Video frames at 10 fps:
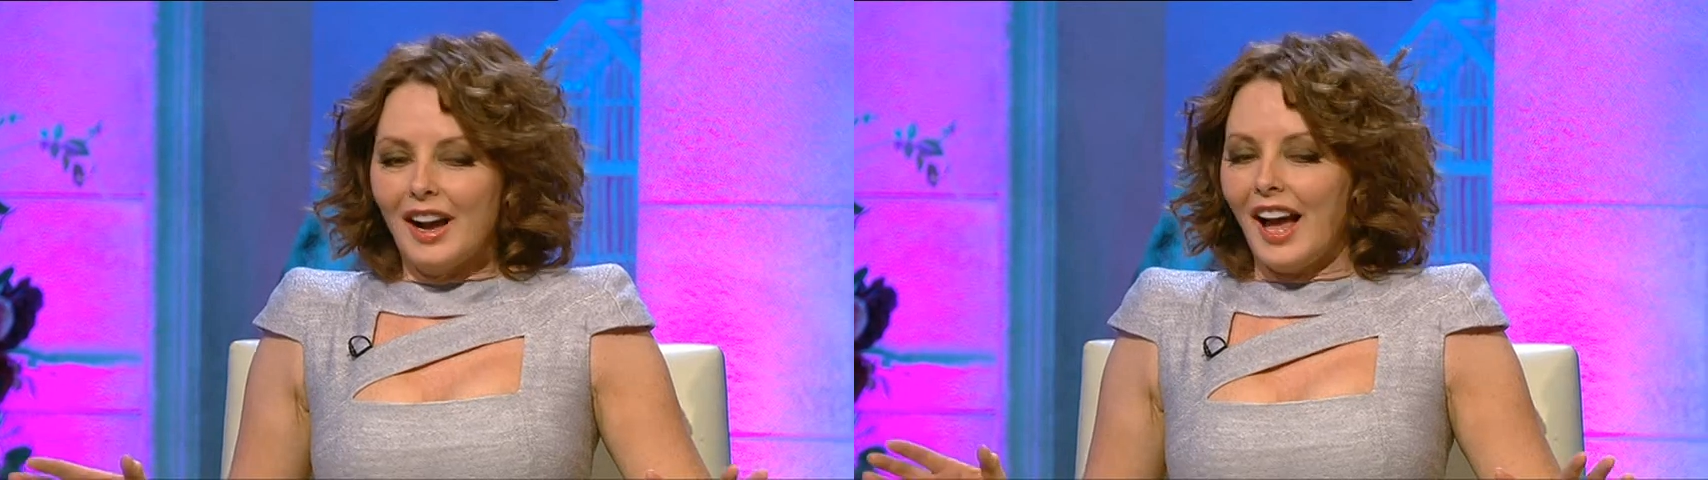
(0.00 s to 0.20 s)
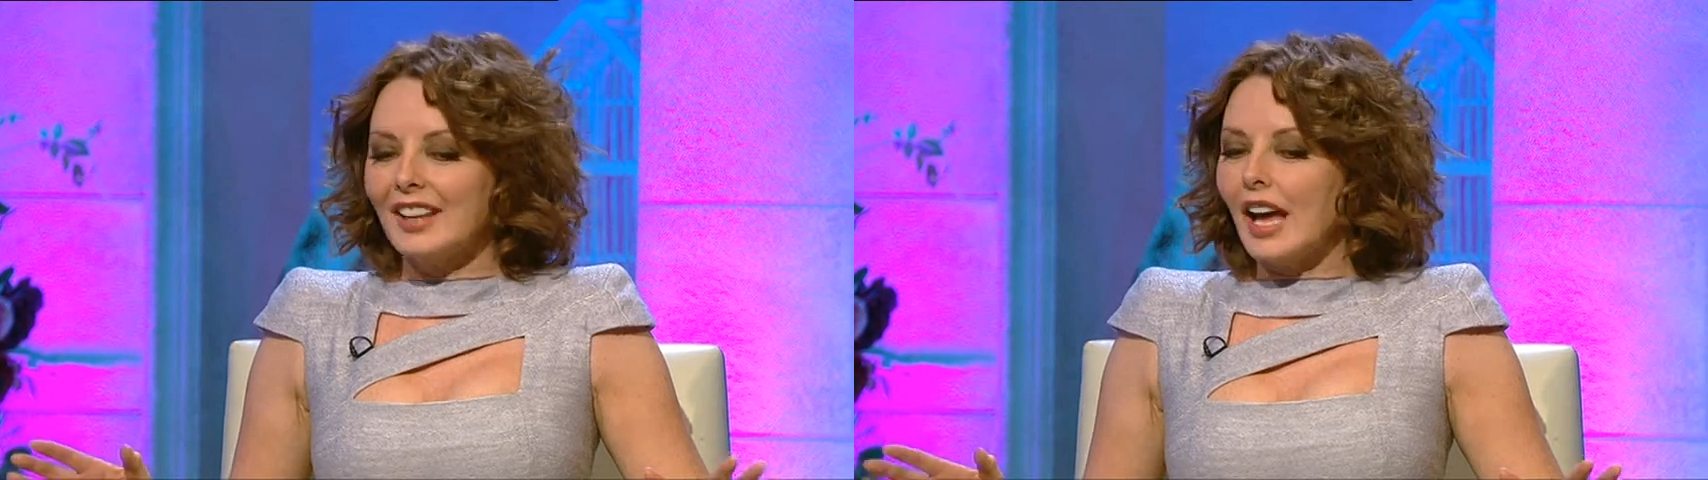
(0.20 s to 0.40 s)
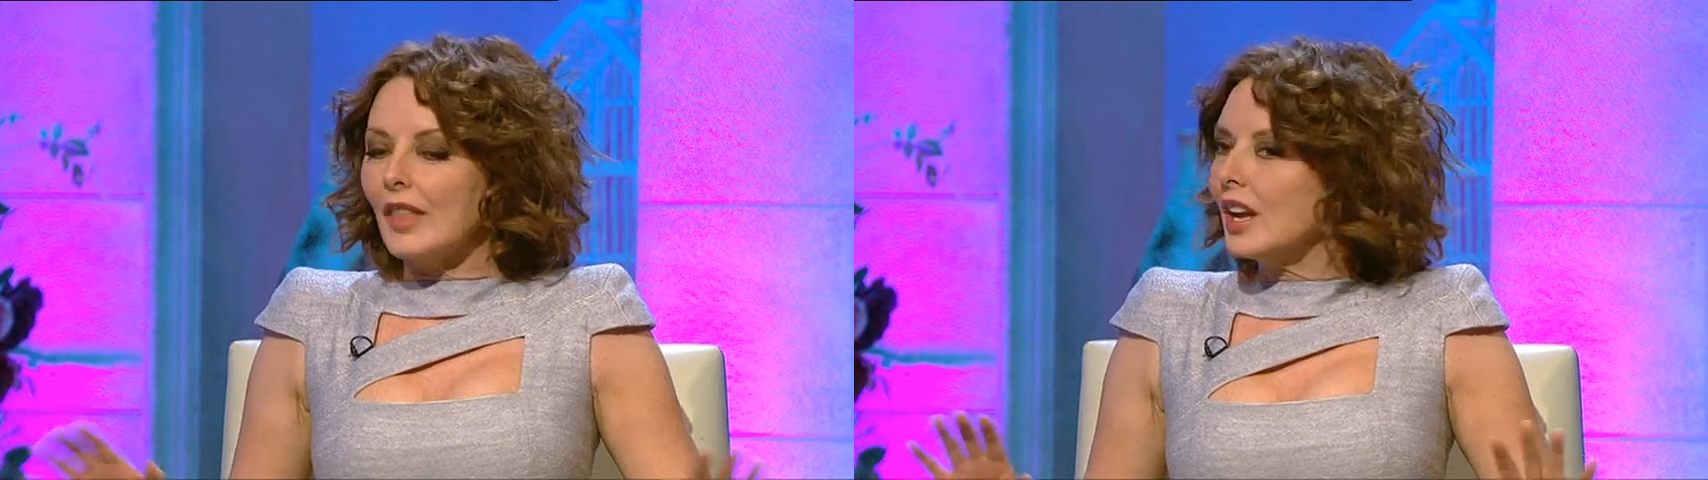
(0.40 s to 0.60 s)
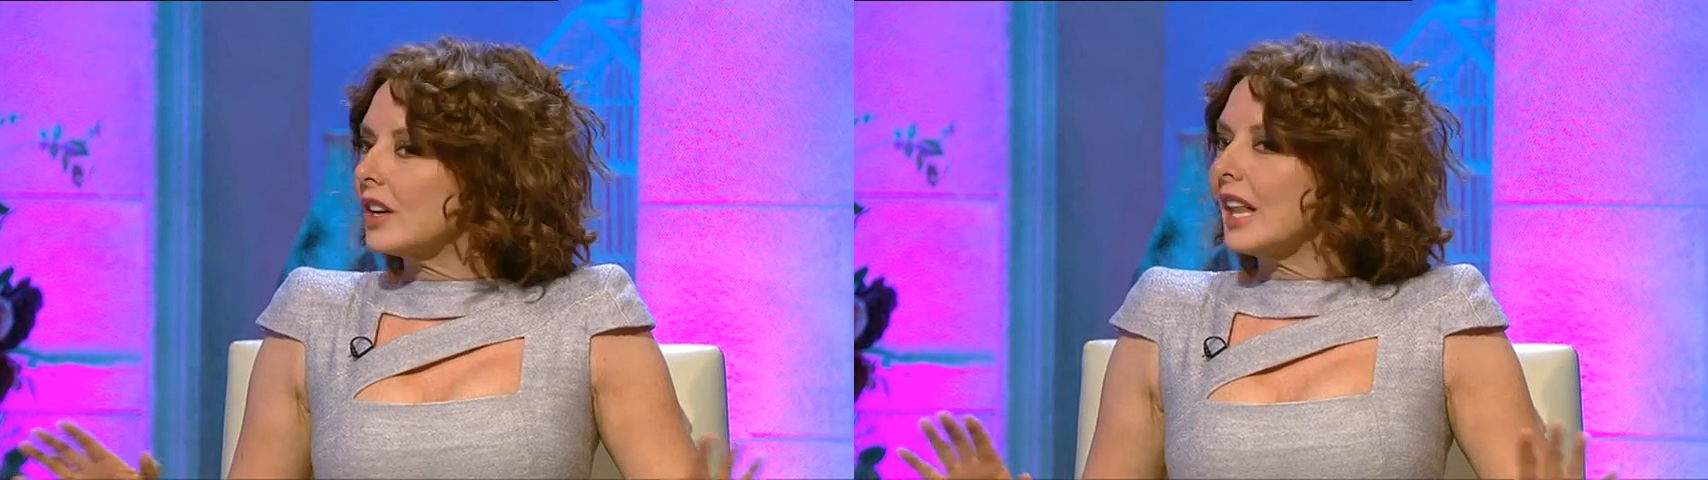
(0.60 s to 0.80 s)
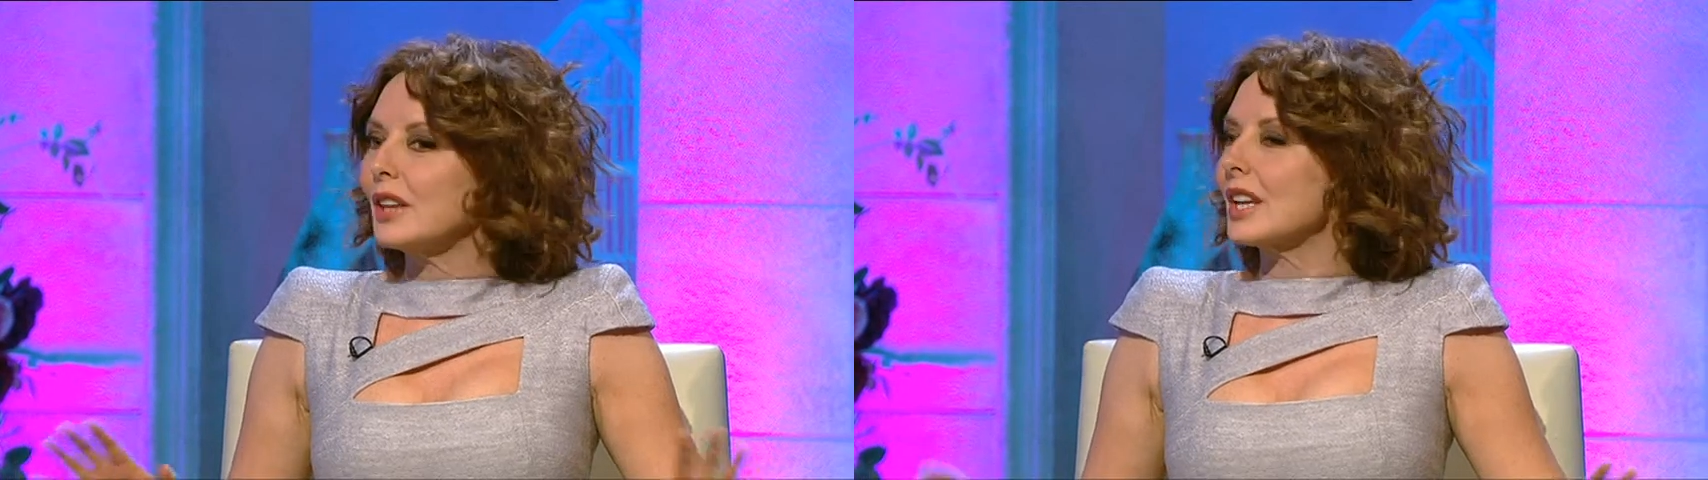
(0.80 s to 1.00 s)
and
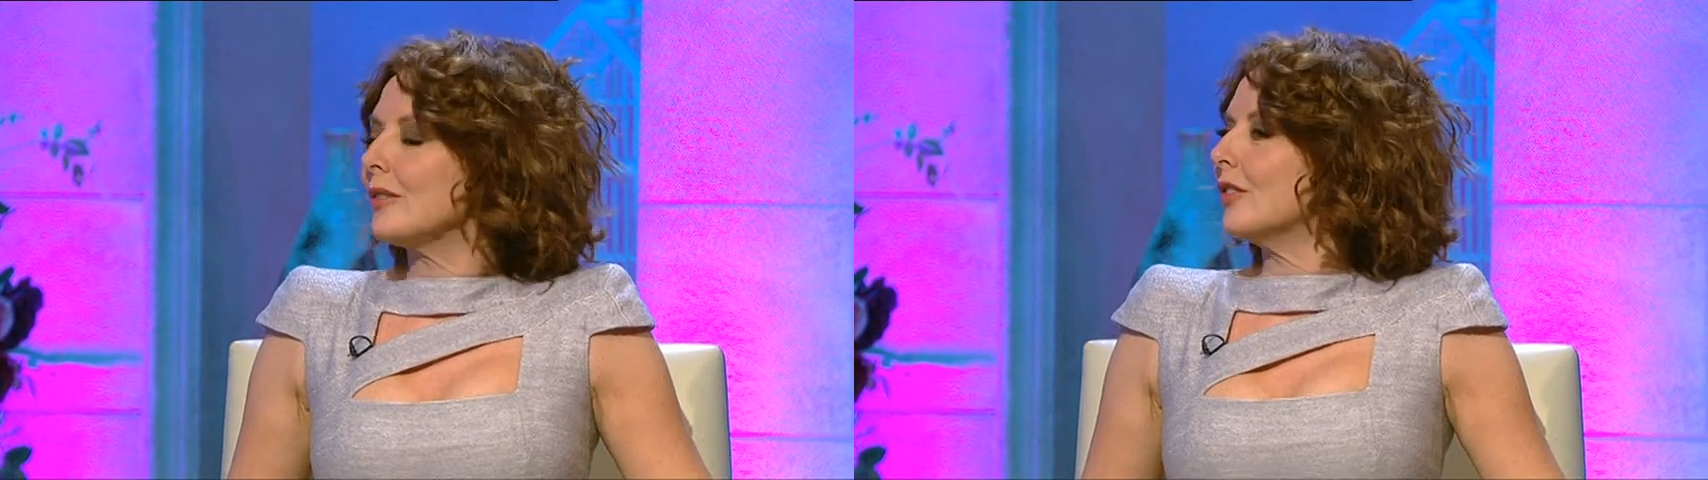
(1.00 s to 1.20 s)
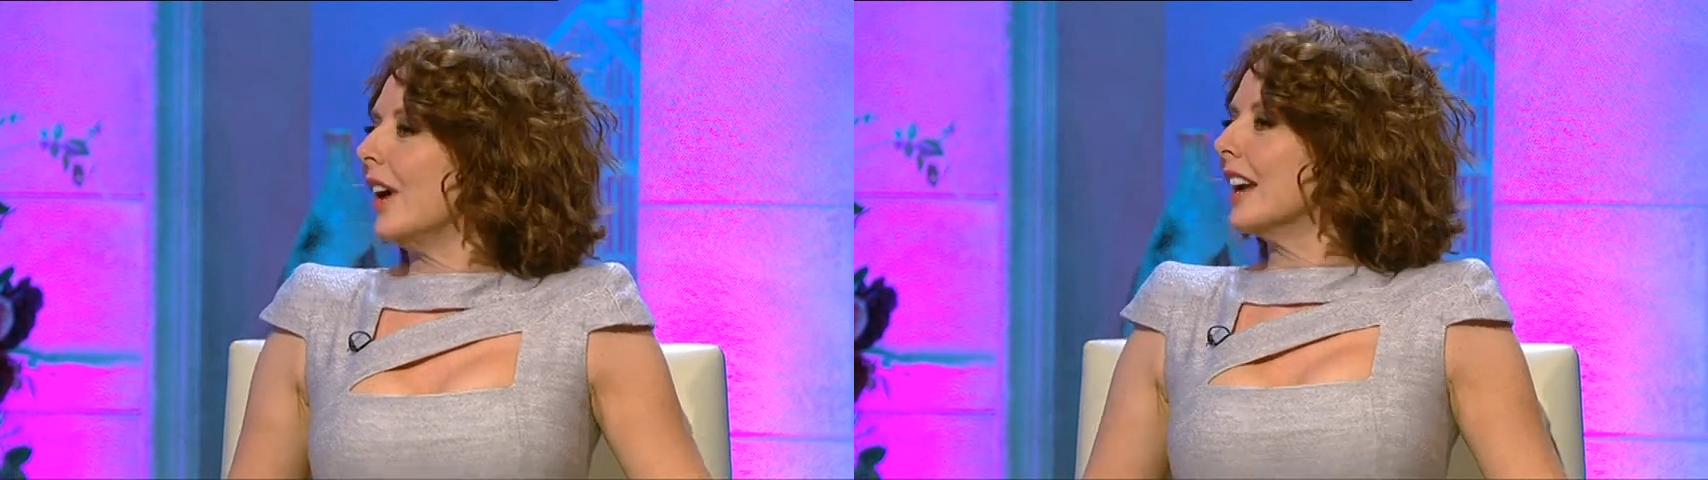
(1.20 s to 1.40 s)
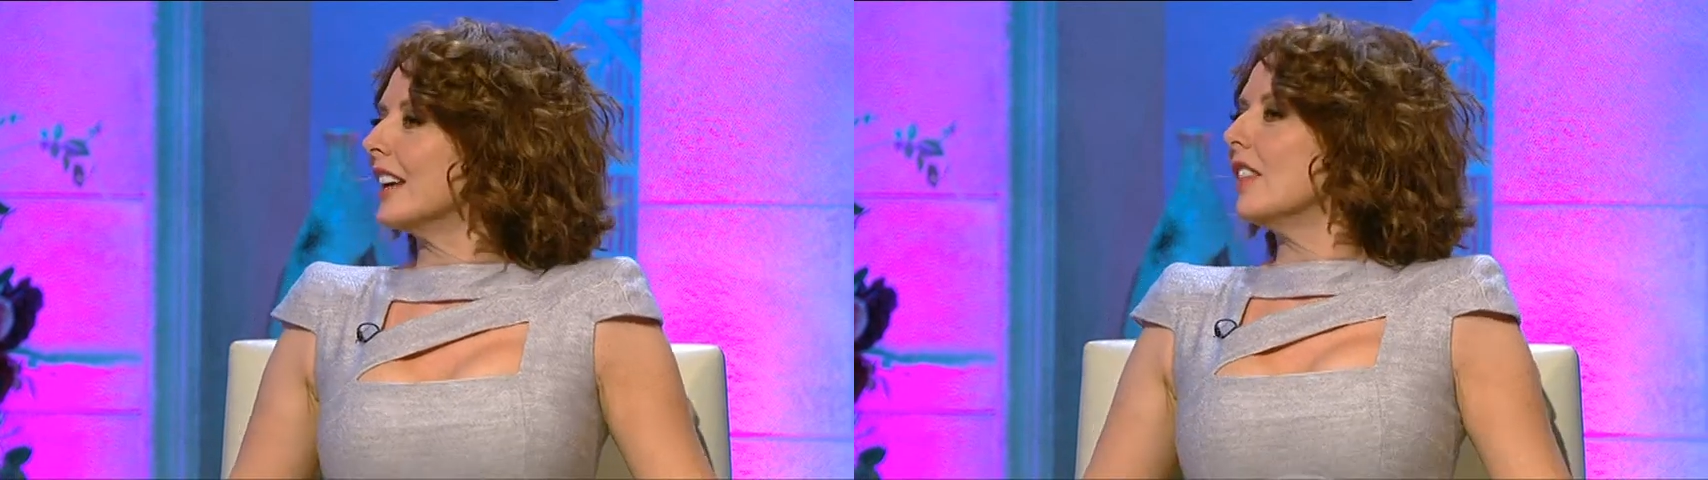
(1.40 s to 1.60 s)
they're allowed to have a fight